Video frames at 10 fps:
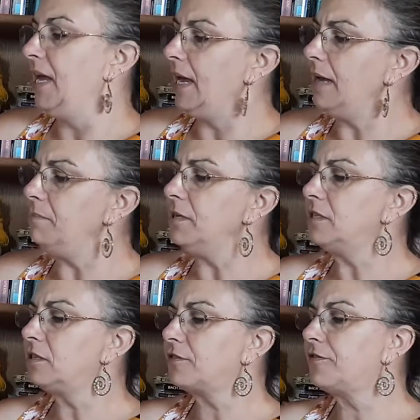Hey,
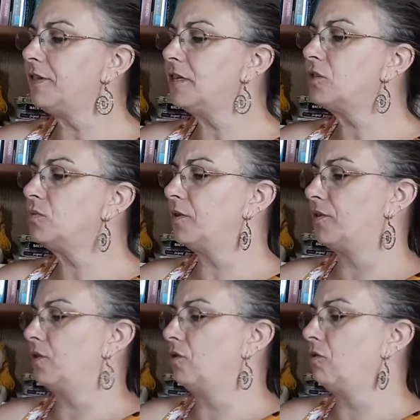Mr. Fish with
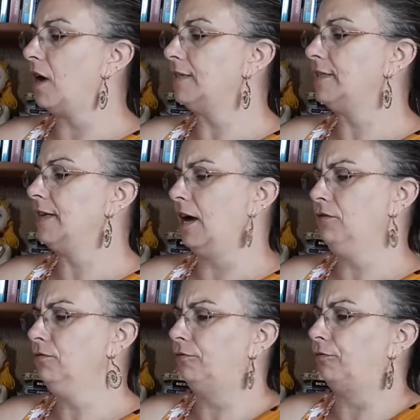your
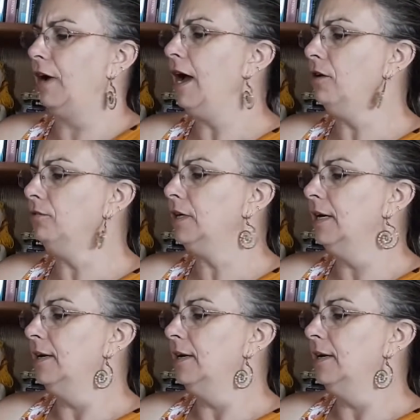crosstown frown,